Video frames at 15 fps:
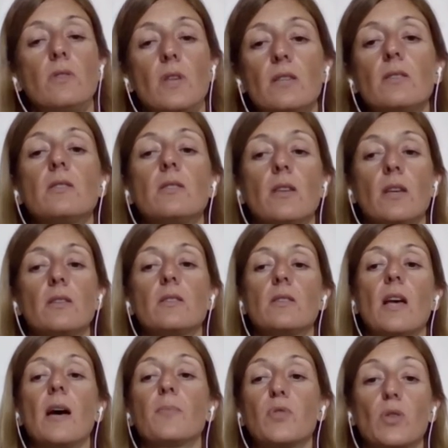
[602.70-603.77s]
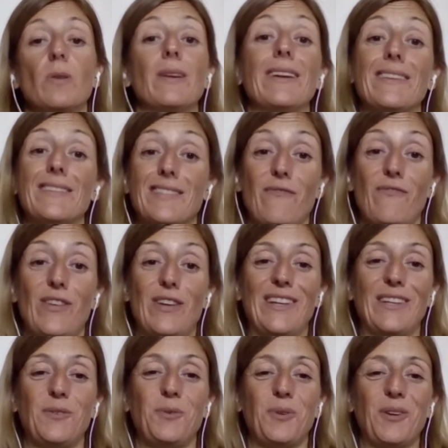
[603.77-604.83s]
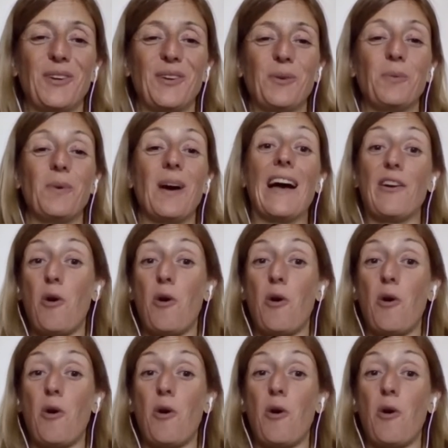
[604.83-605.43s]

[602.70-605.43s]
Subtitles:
This is absolutely something that